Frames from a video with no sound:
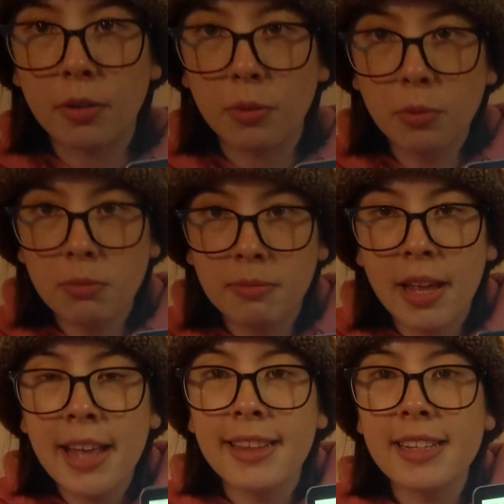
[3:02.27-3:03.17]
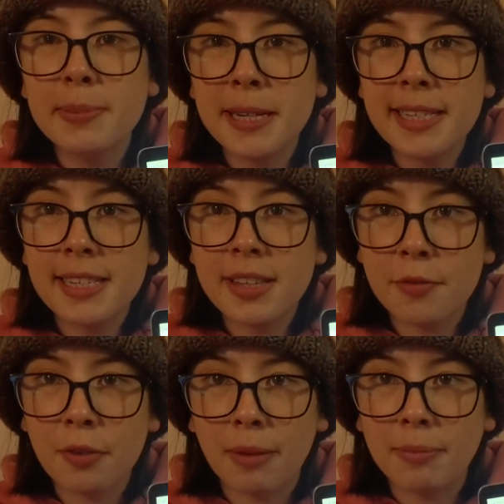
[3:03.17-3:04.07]
Oh, this piece is the
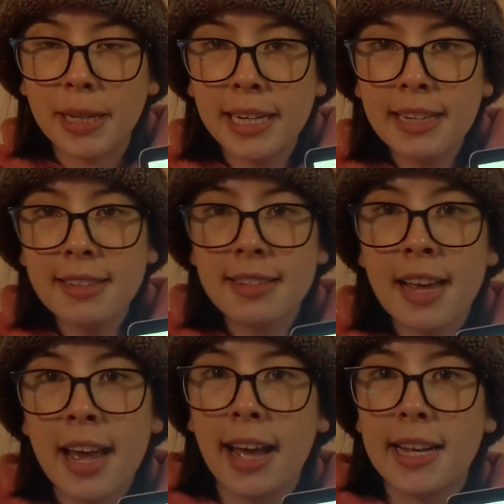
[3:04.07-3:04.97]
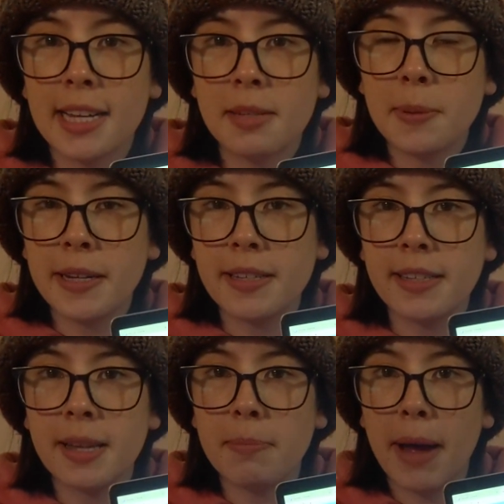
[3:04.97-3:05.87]
front piece, and this piece is
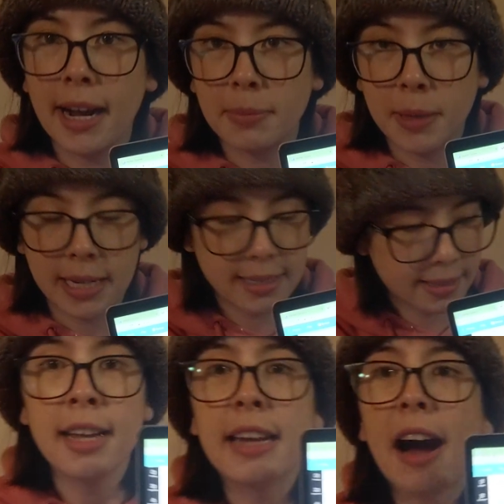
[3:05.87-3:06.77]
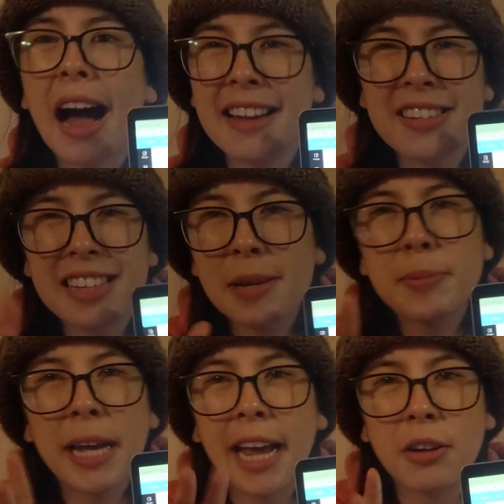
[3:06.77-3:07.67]
the back piece. Now I just like
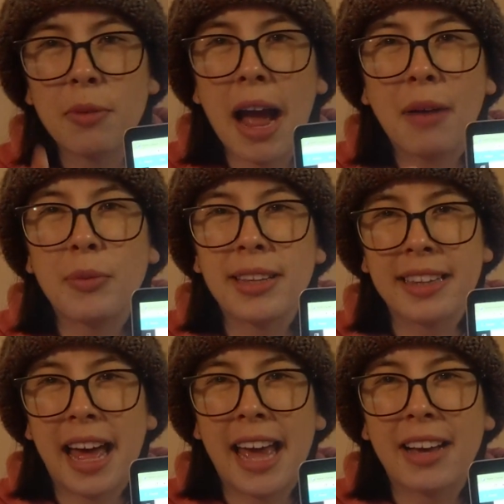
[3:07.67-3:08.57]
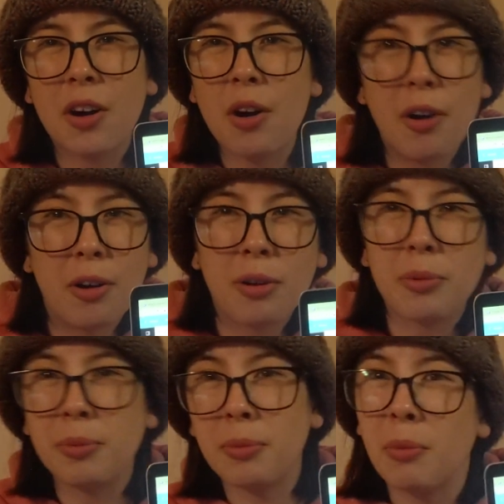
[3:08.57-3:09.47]
played around with like,
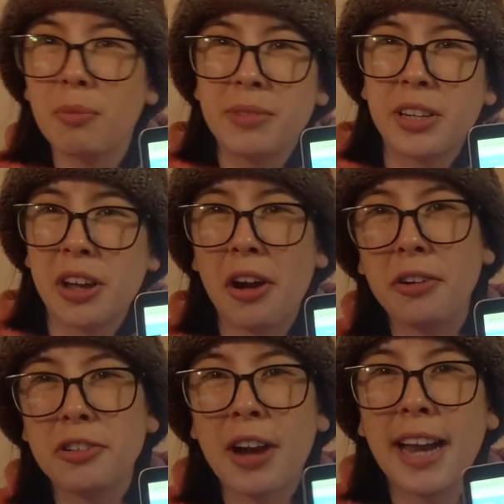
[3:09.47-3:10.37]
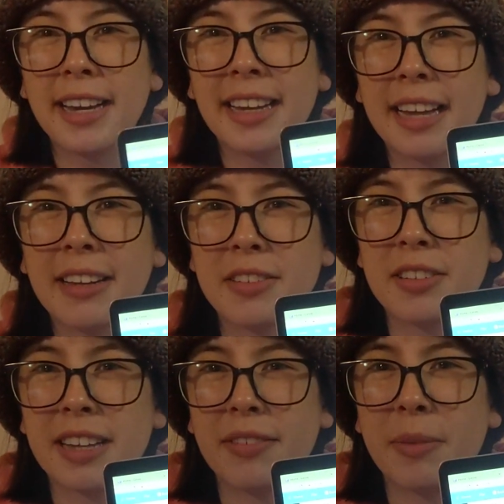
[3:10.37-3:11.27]
trying to
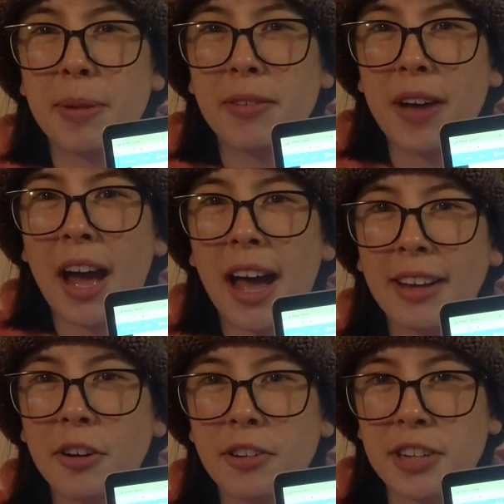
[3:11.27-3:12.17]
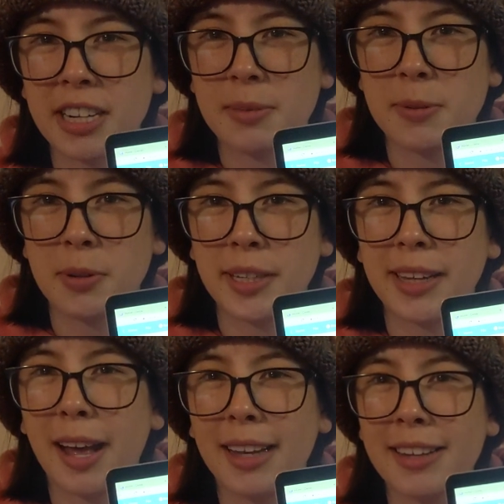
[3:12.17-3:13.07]
like give a bit of a high contrast between the
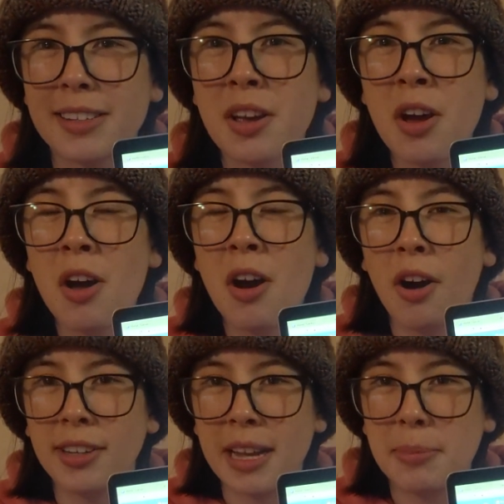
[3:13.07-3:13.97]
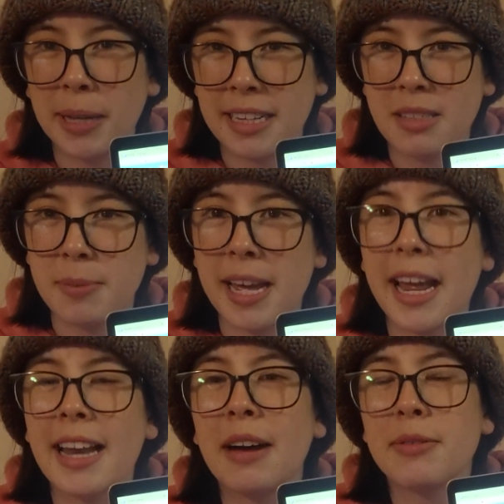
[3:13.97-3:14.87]
colors on their placement,
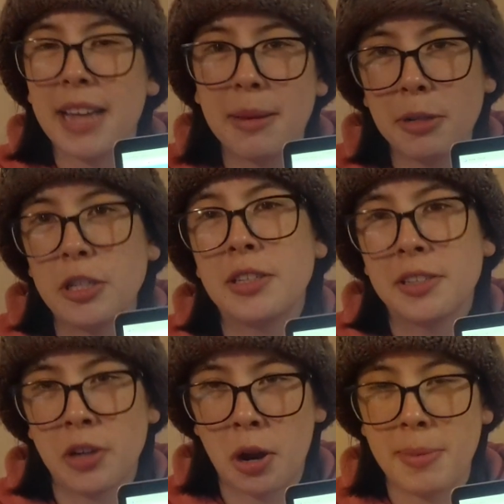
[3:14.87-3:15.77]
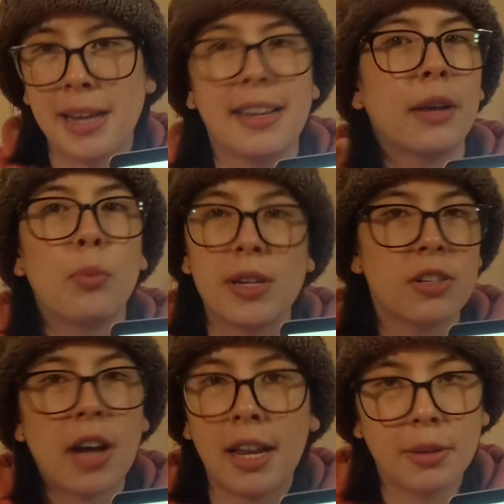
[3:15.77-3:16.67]
and I was able to determine like which
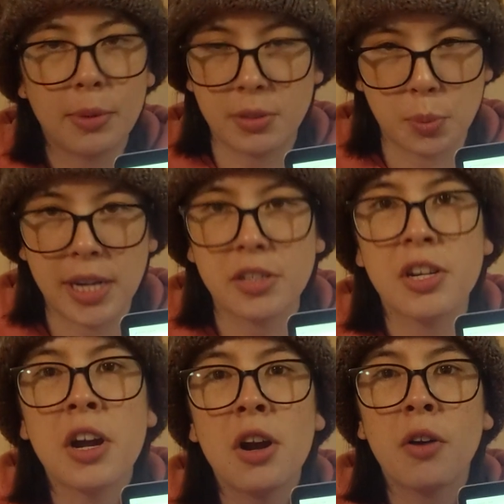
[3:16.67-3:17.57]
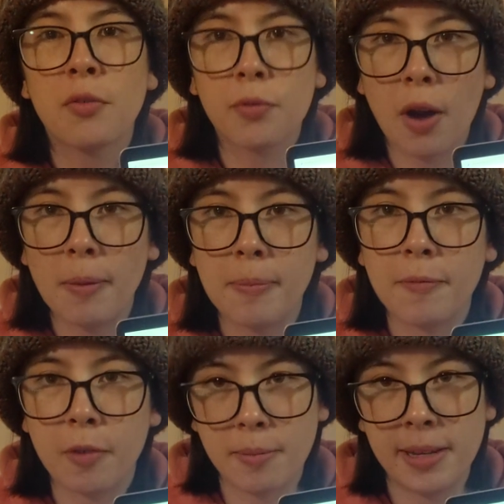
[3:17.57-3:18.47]
color was which from
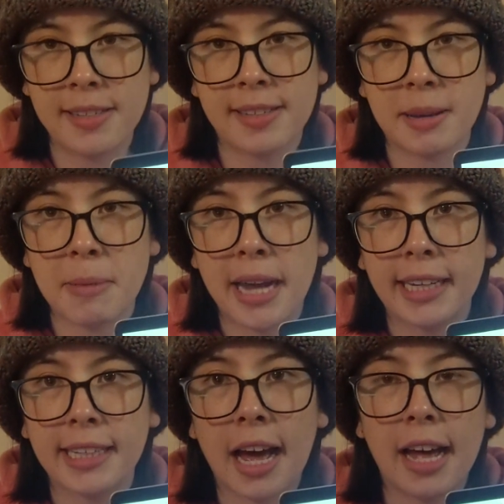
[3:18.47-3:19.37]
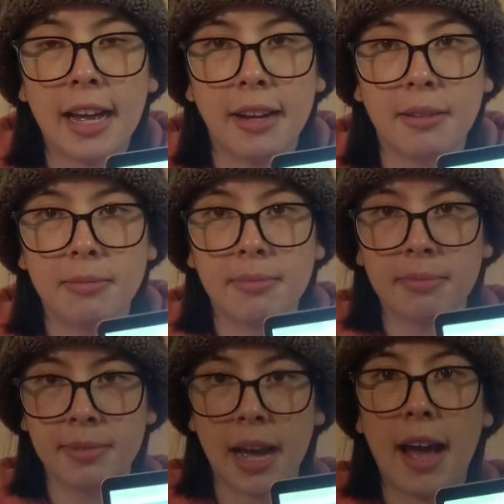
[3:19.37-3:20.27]
this schematic that
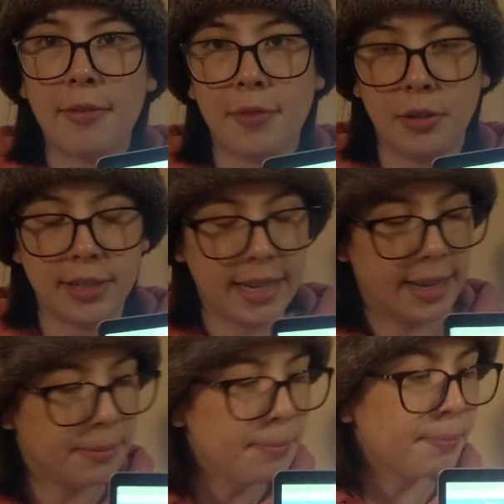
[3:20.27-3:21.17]
I filled in.